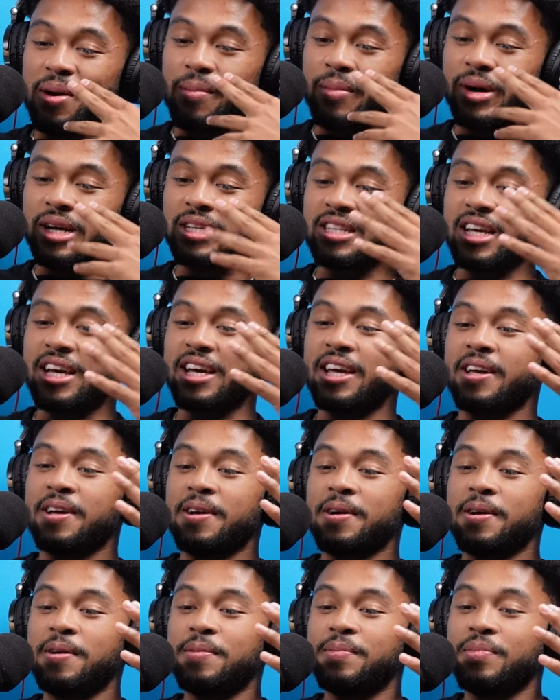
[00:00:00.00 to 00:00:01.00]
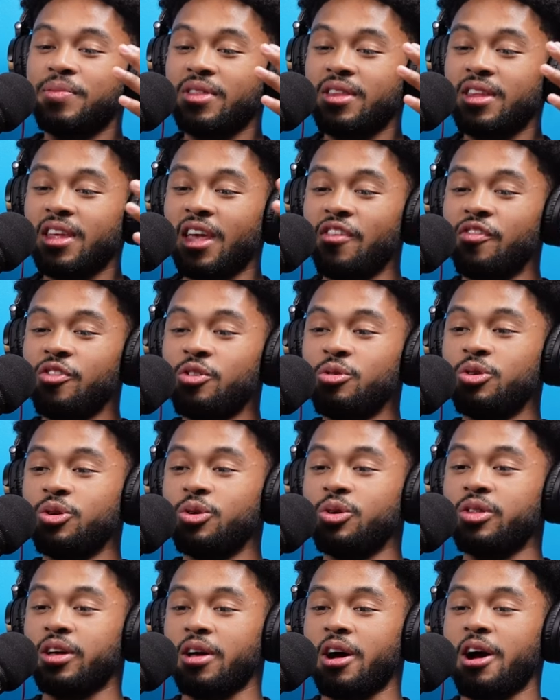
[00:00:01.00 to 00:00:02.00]
But it's like, if you're
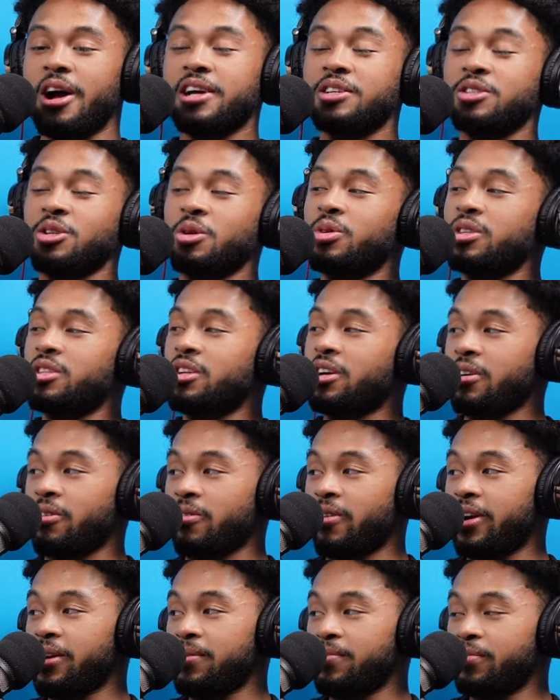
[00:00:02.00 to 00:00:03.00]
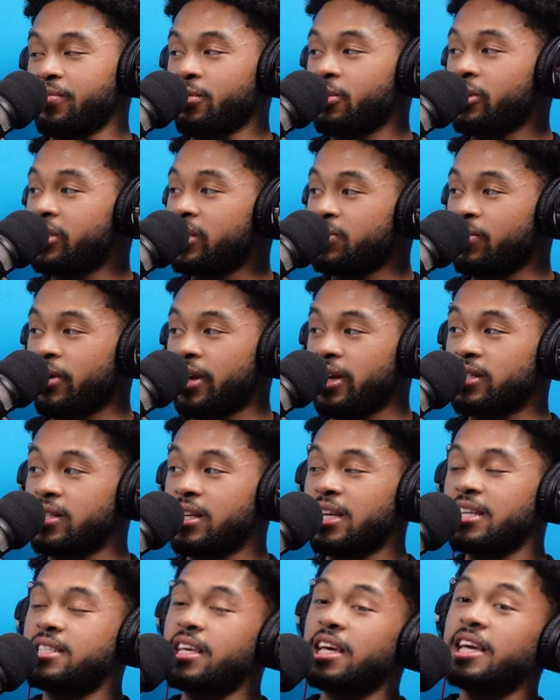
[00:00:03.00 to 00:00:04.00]
doing the, all right, so with Durk, right? With his man's.
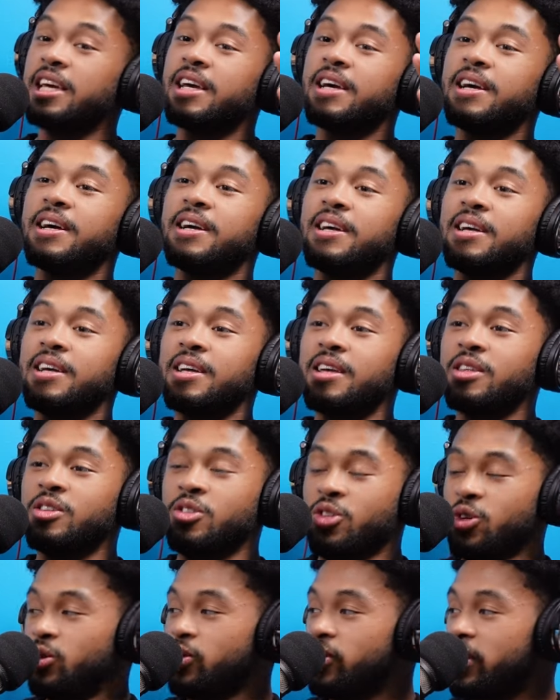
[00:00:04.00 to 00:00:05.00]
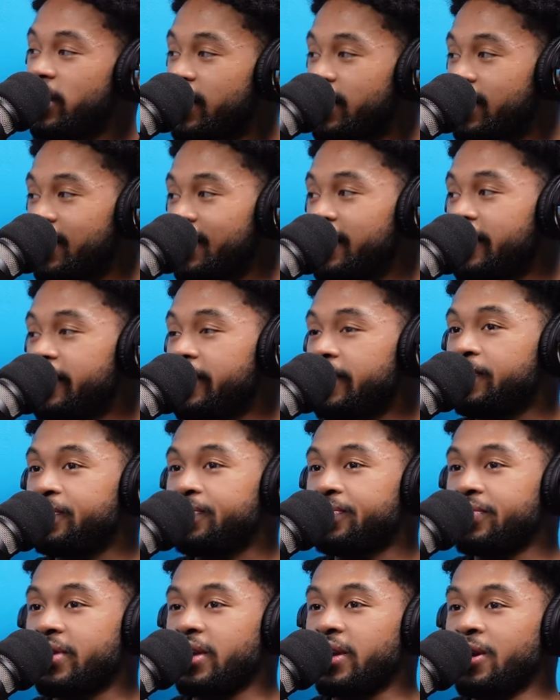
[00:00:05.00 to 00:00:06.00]
Say, do you think
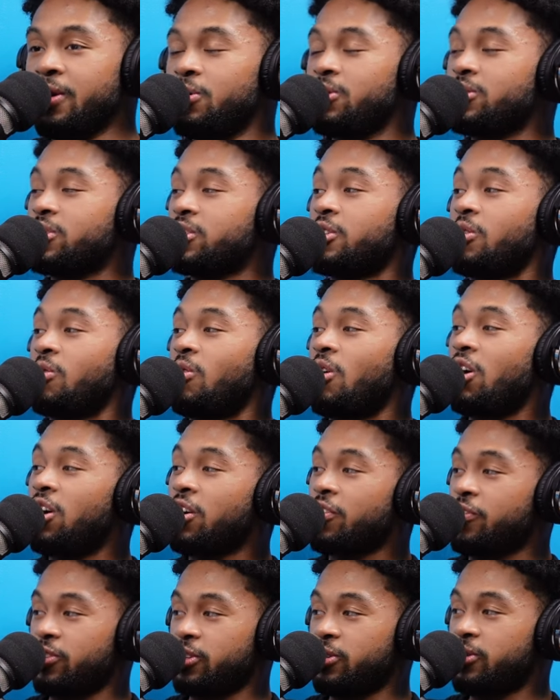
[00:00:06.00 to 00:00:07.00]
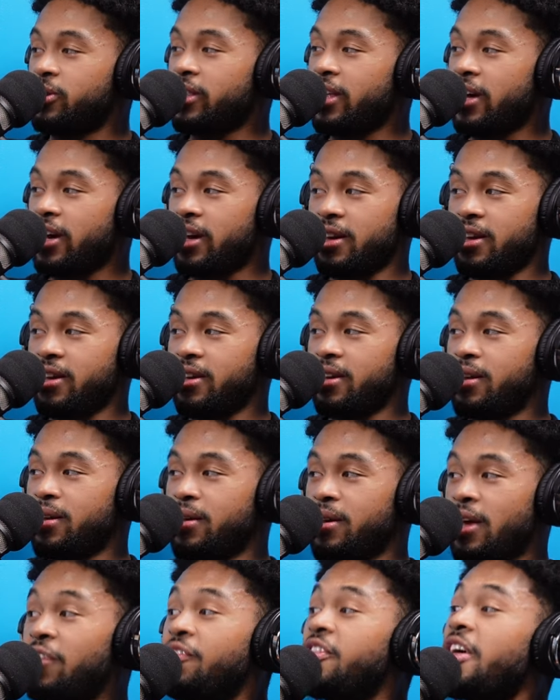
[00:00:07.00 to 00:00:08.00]
he was in the wrong for doing that?
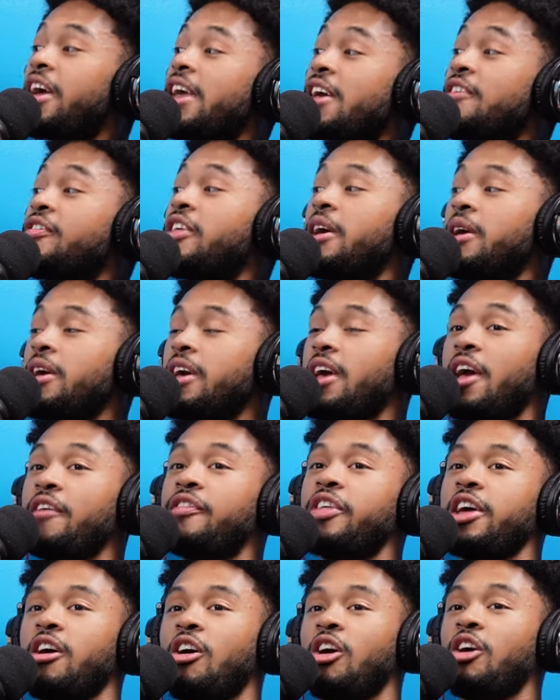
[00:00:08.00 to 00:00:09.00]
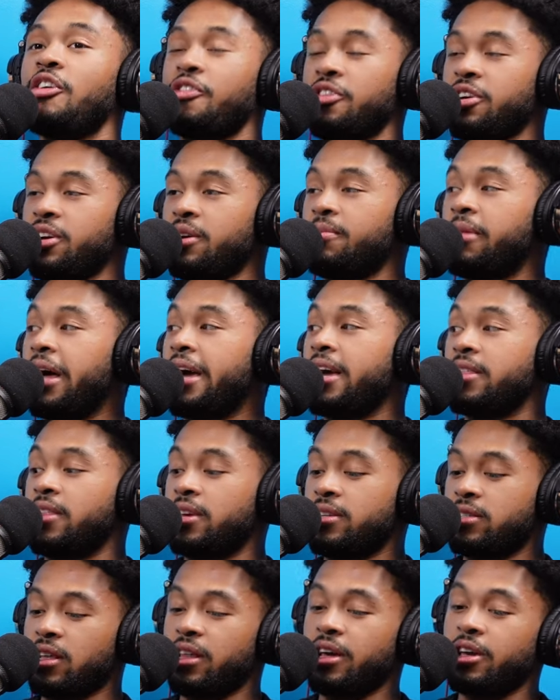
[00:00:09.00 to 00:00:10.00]
If they yeah. if they if they offered him, like
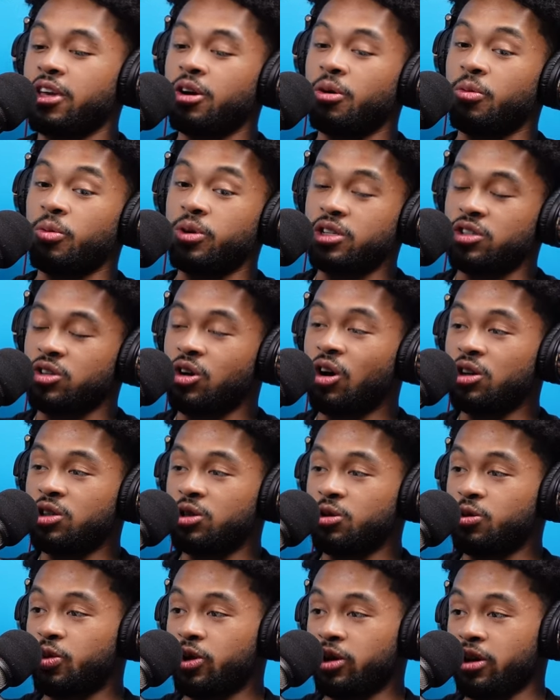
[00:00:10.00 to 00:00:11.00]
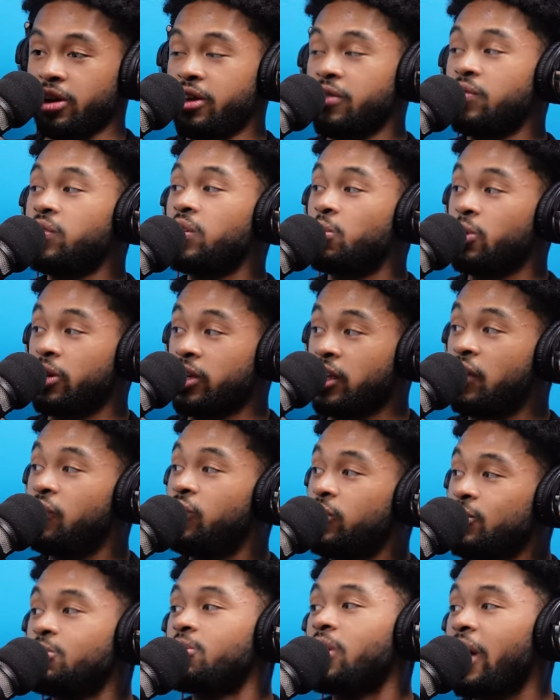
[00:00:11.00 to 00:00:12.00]
they said, like, yo, we just caught you, we're gonna we're
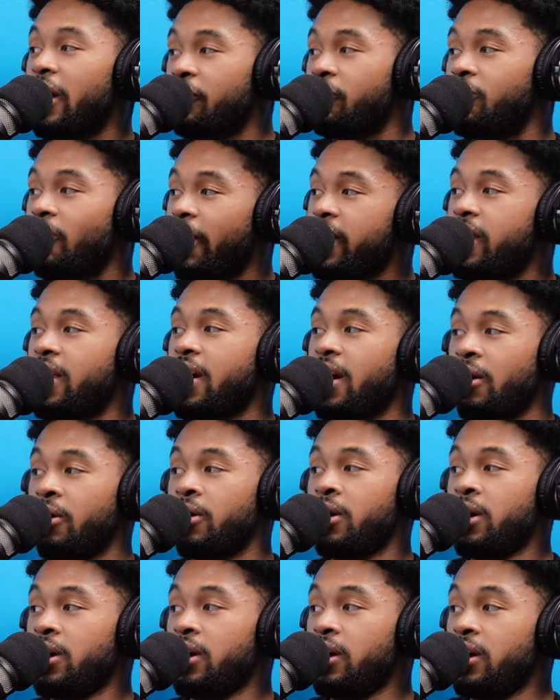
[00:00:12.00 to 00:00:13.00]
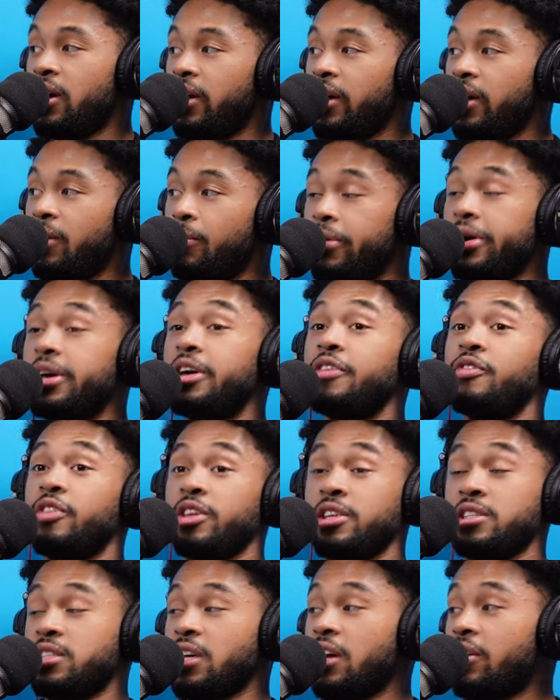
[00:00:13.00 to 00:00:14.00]
giving you life right now. But if
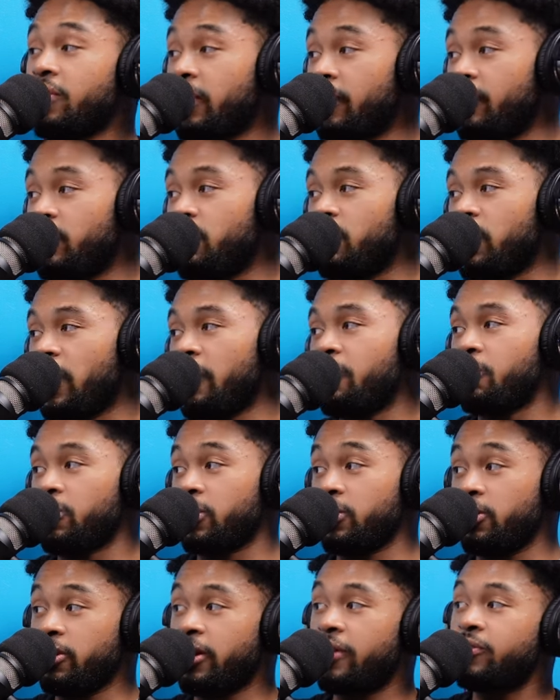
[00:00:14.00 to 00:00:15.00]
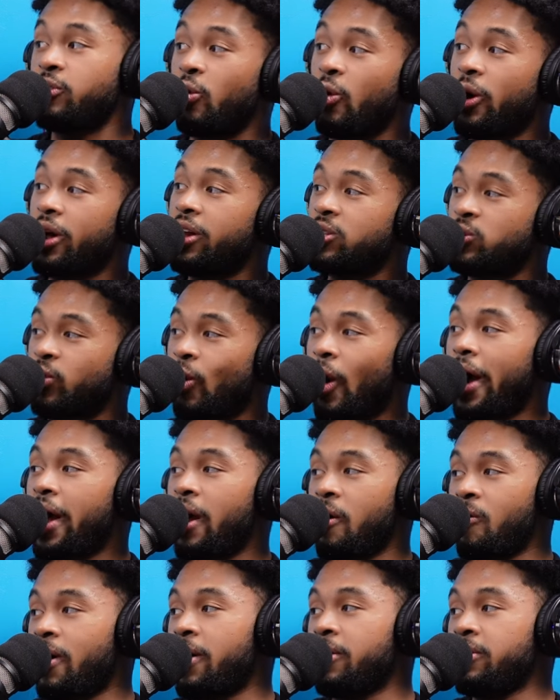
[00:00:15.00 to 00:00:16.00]
instead of giving you life, you're gonna have to wear this
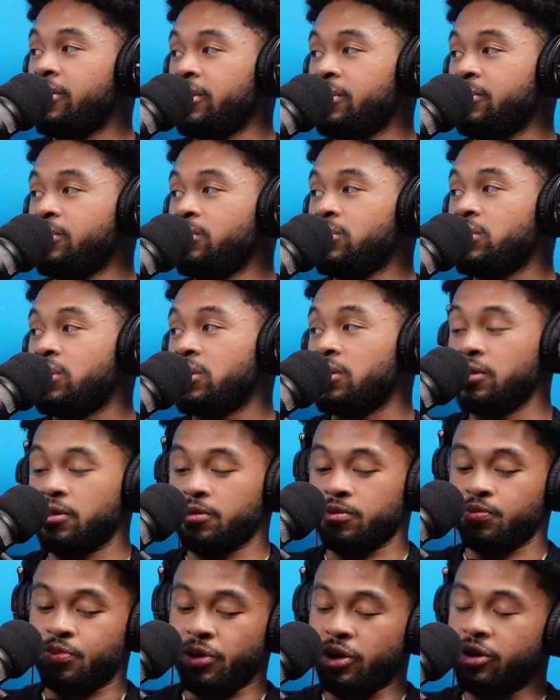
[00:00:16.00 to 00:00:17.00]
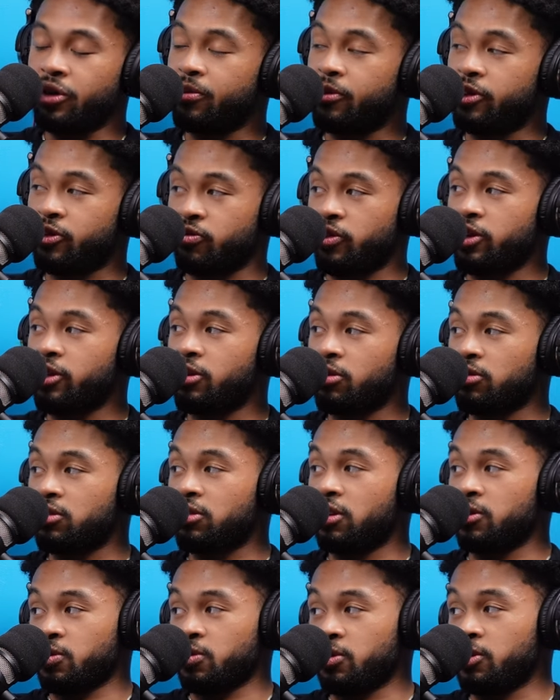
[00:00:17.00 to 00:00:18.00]
wire around him to build up this RICO
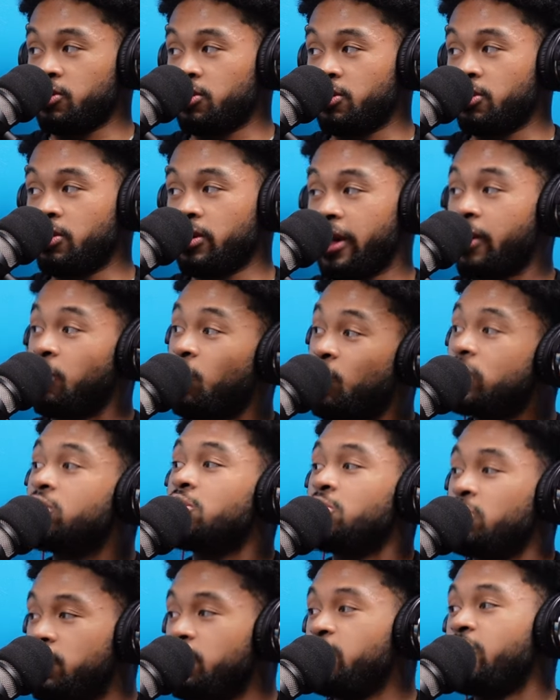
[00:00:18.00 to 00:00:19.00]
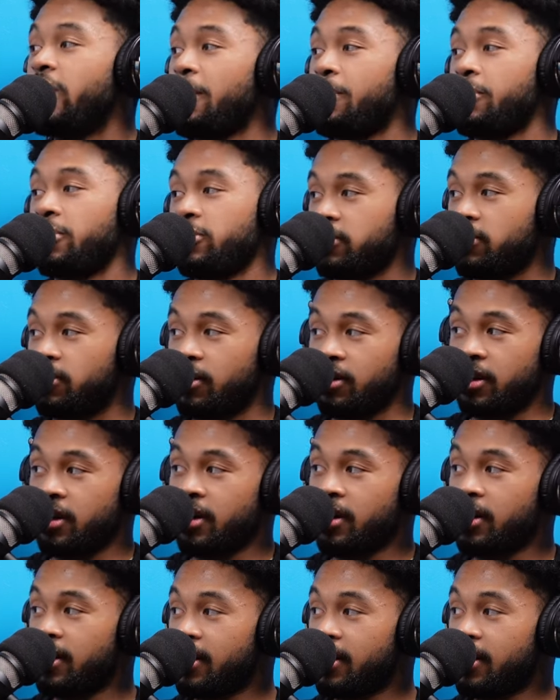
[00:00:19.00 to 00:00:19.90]
charge, would you do like would you do that personally?